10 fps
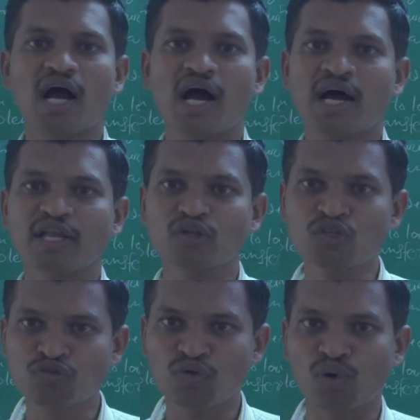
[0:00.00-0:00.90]
are
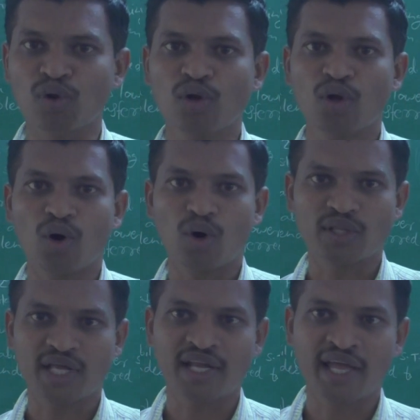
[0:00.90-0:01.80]
useful or
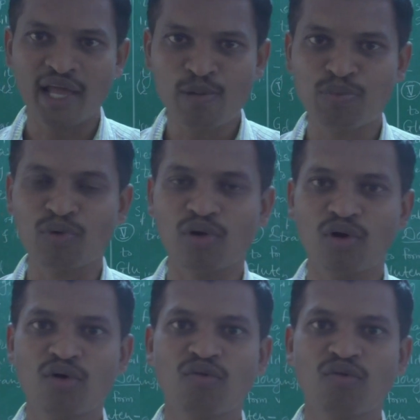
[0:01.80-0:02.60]
they are helpful